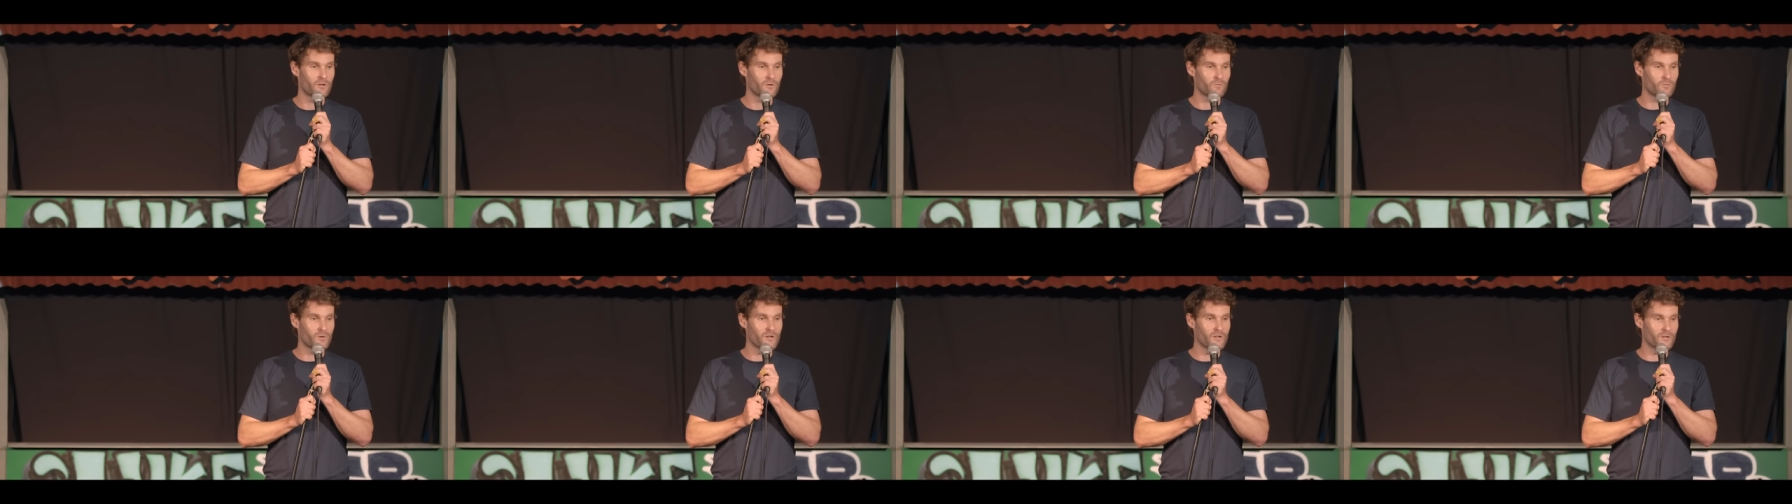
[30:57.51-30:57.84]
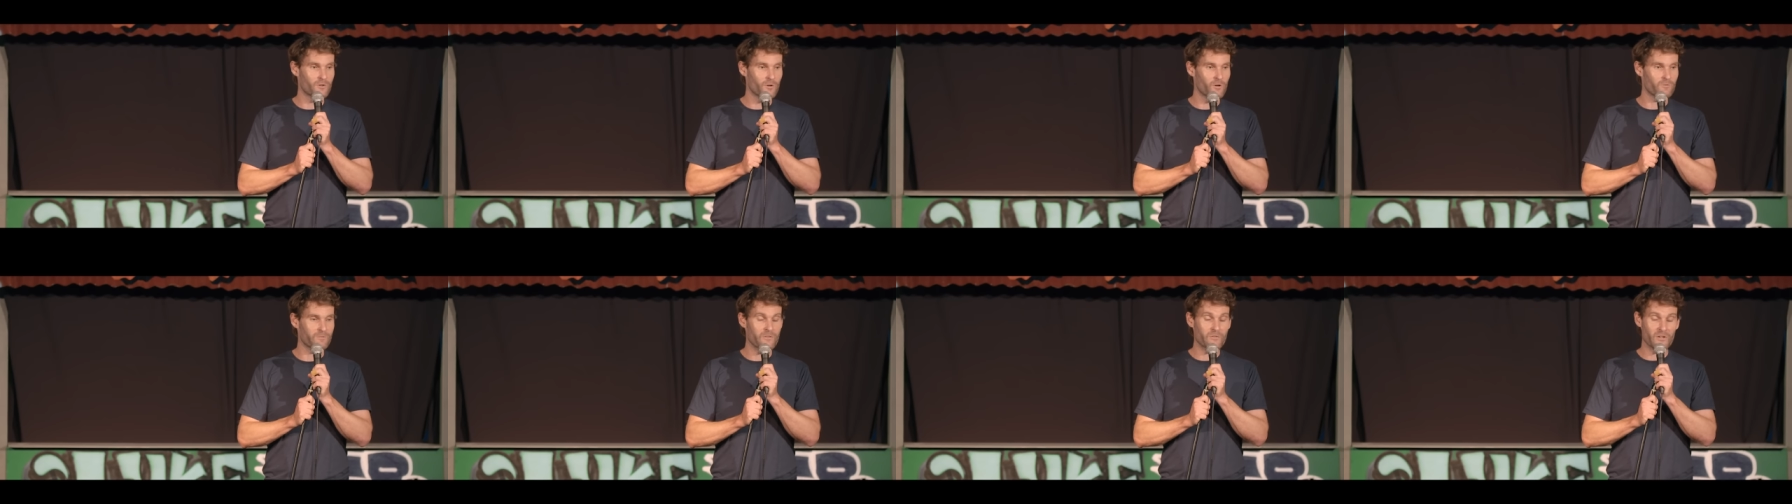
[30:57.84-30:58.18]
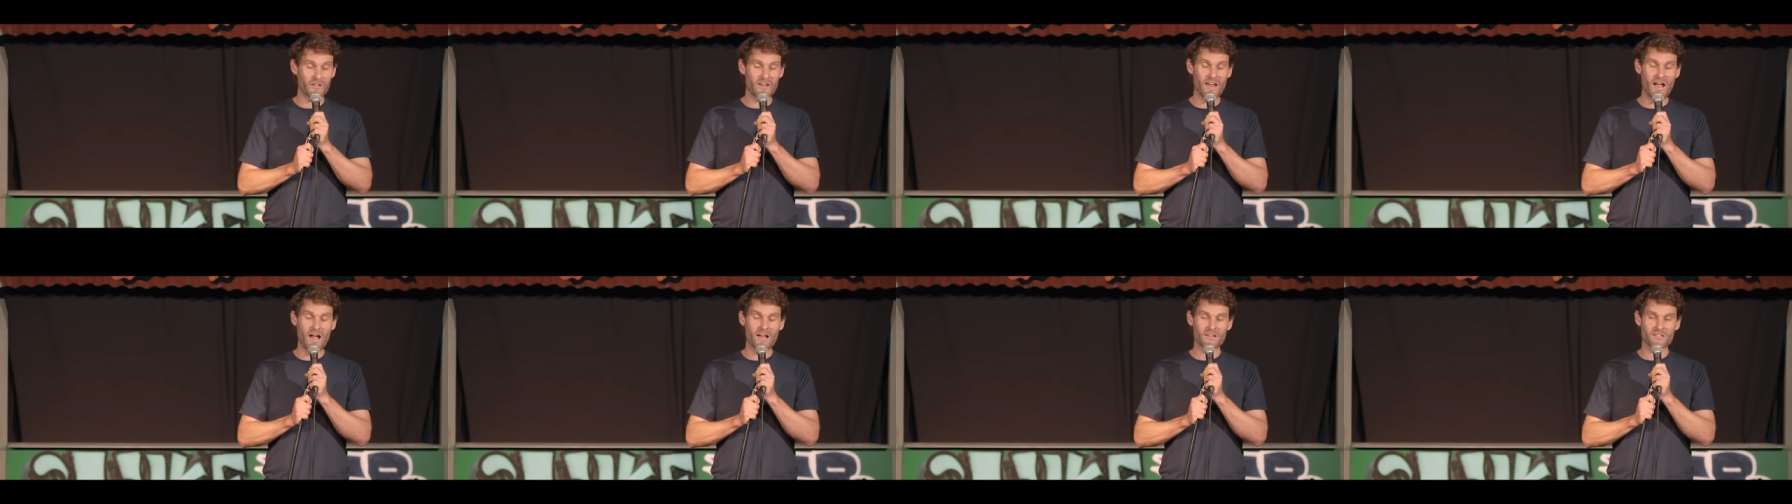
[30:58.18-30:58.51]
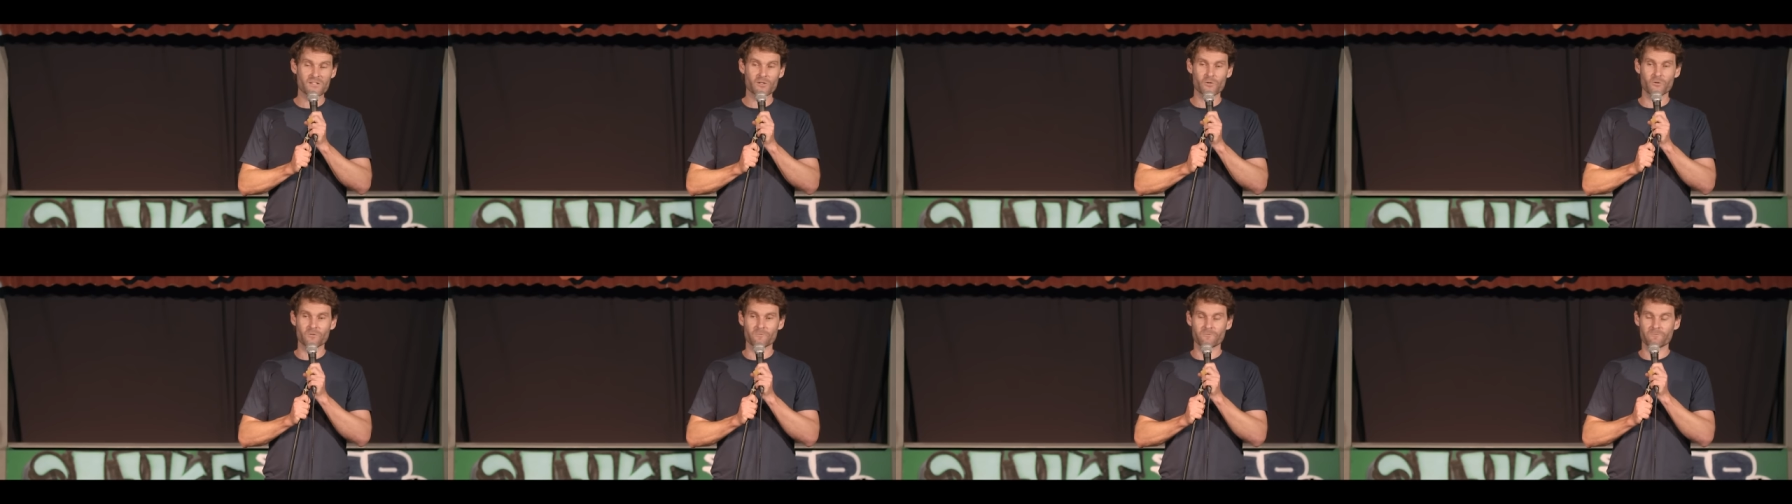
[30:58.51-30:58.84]
Written off? Even cars
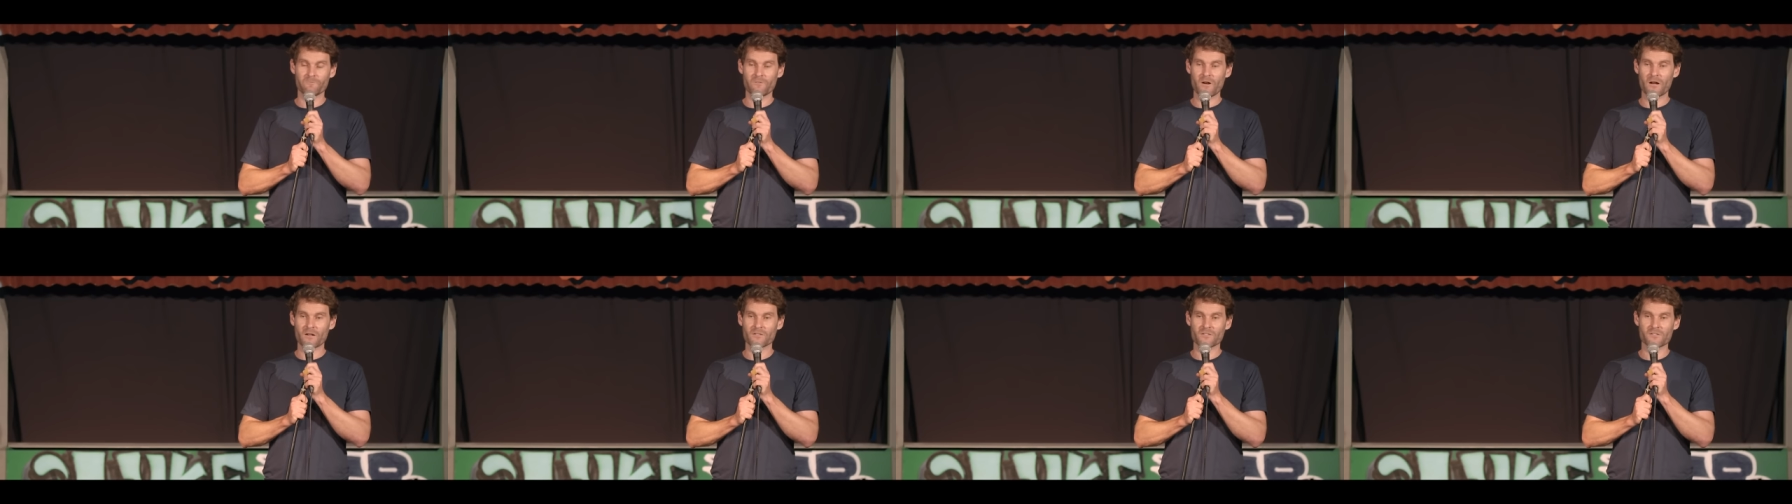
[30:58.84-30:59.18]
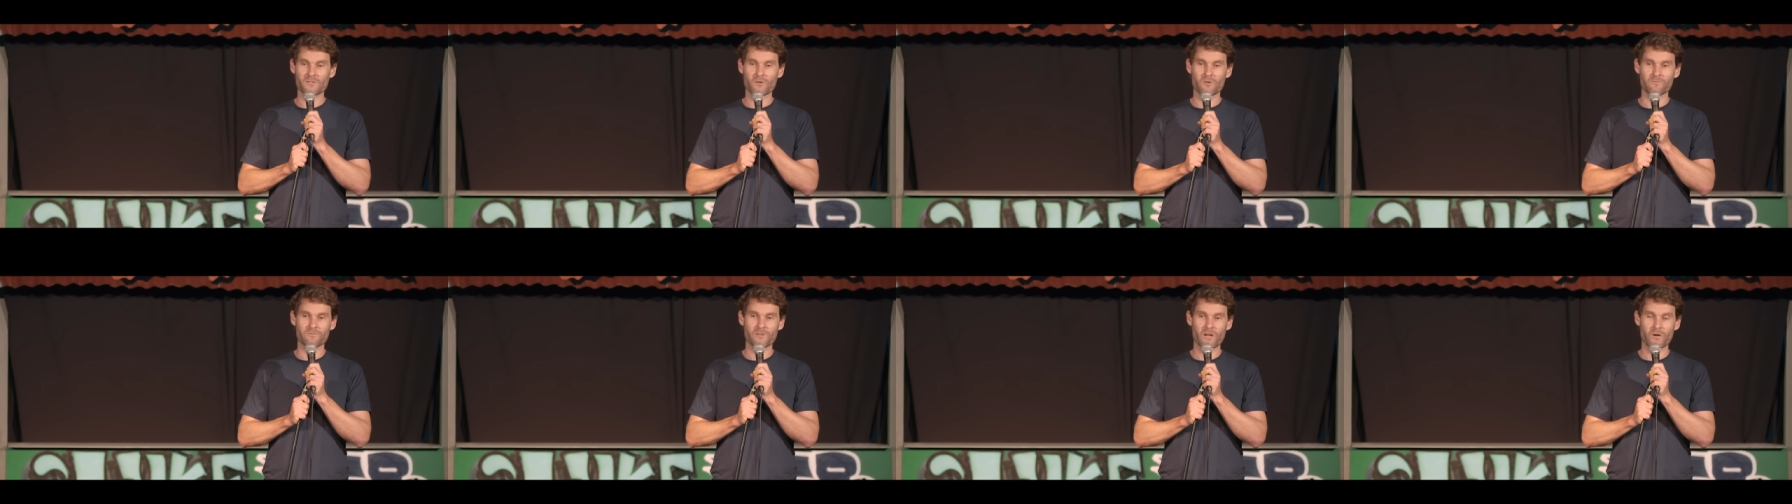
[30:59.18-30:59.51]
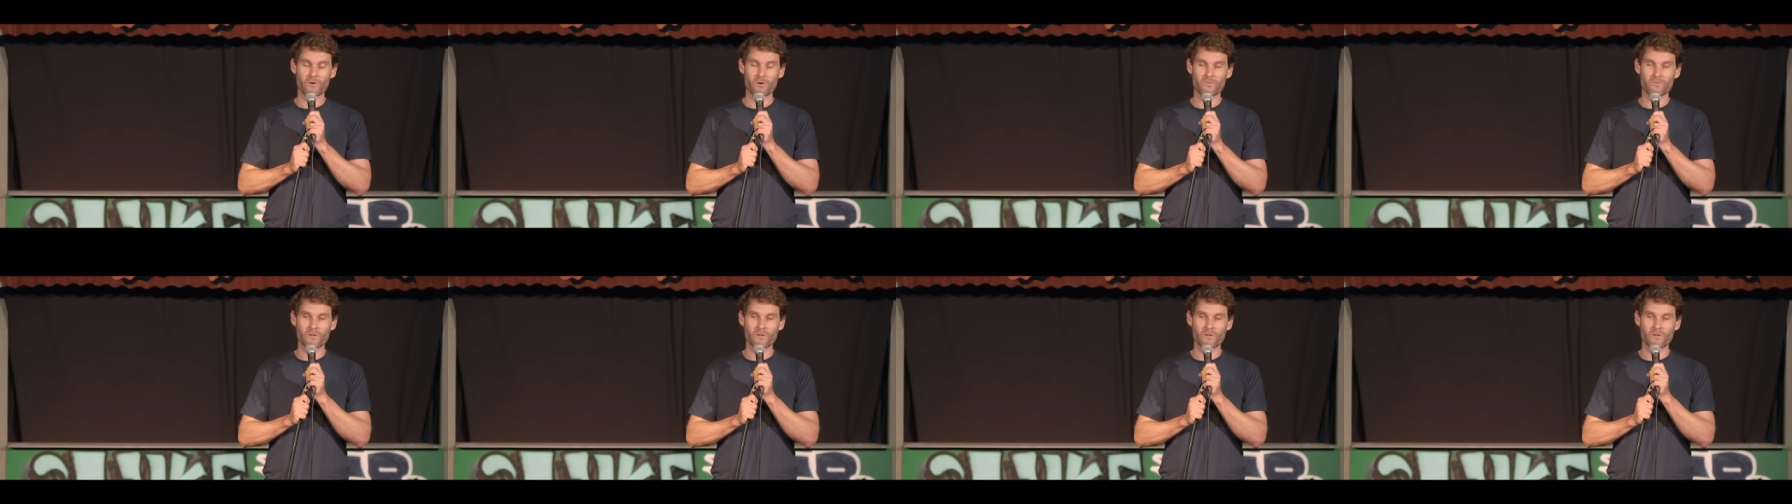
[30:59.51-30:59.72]
have gone fucking soft now,